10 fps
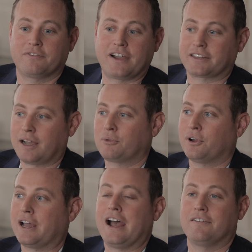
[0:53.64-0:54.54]
in fact, I'm
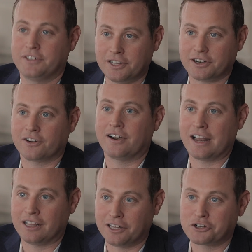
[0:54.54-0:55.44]
going to have dinner
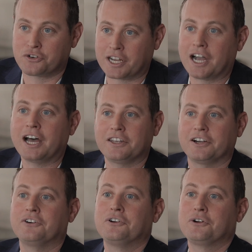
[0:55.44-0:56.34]
at a luxury
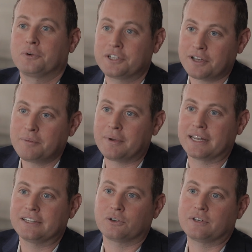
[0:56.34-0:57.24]
condo with
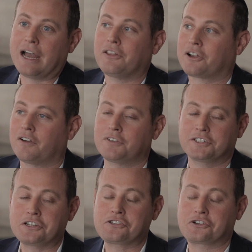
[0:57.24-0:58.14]
somebody. So now the
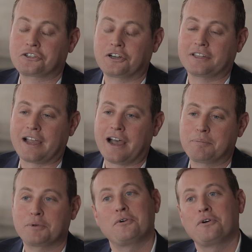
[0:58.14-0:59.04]
conversations are starting to
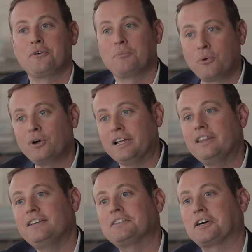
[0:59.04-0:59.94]
happen more in
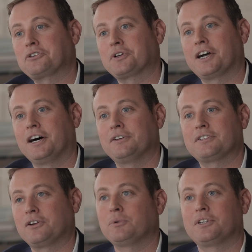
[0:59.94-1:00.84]
these luxury condos,
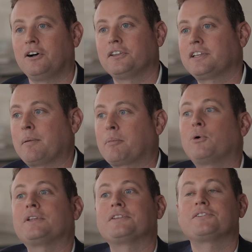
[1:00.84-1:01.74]
and almost all the time I'm
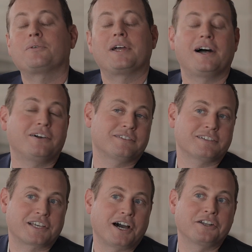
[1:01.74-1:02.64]
going to someone
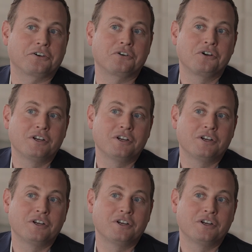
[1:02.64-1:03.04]
else's condo